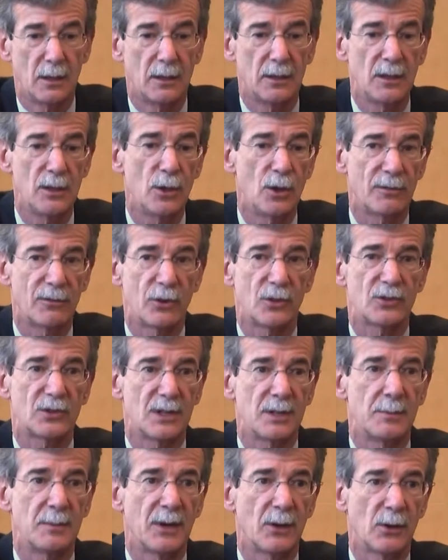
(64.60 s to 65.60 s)
the
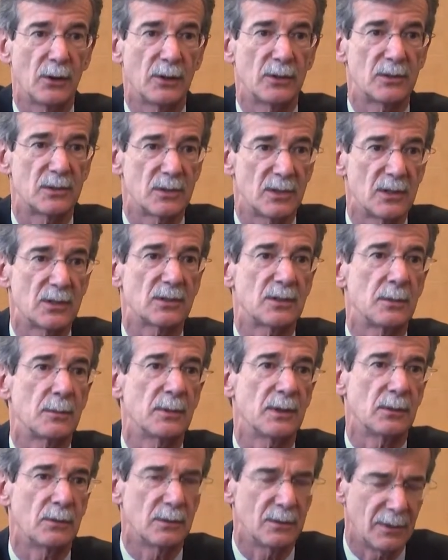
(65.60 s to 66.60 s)
University of Maryland system
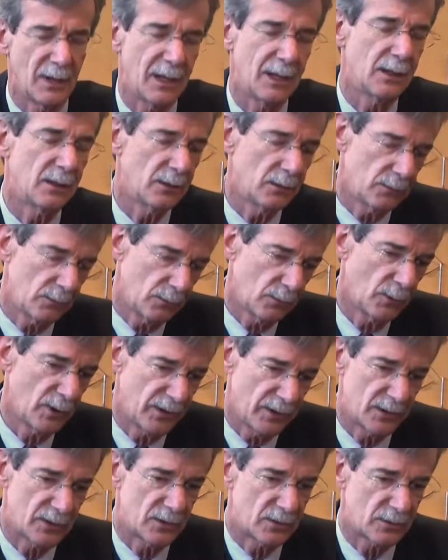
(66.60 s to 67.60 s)
and
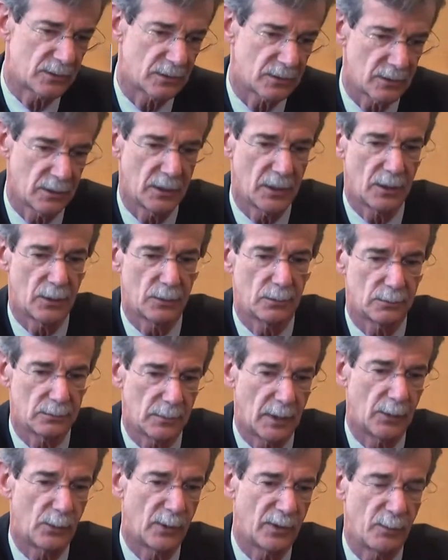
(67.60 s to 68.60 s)
with its, you know,
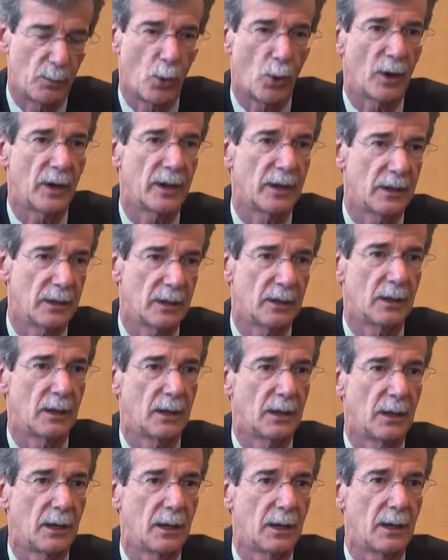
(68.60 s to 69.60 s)
with Morgan
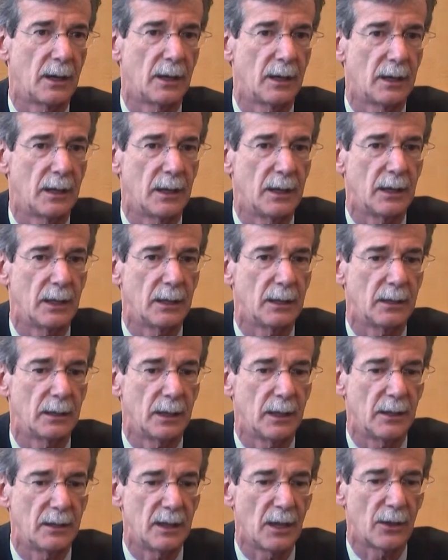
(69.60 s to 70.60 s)

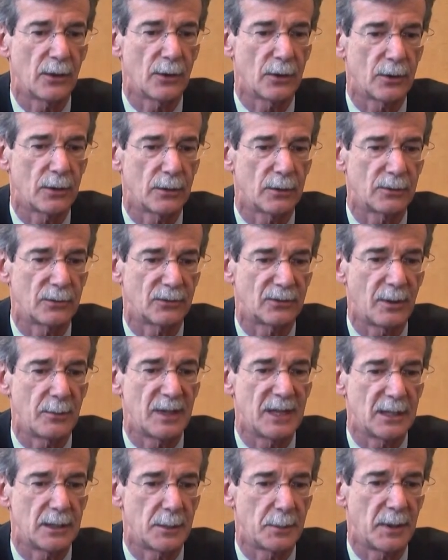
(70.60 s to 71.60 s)
and the other
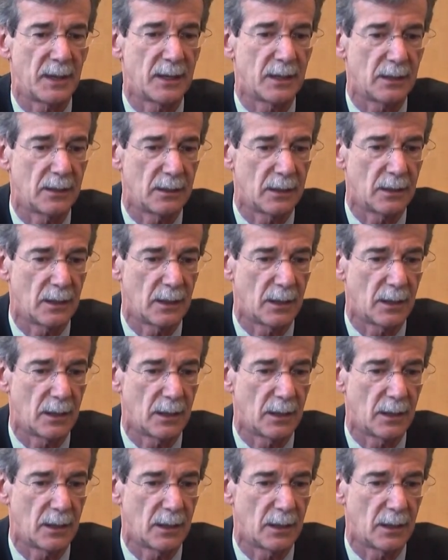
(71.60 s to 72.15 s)
semi-independent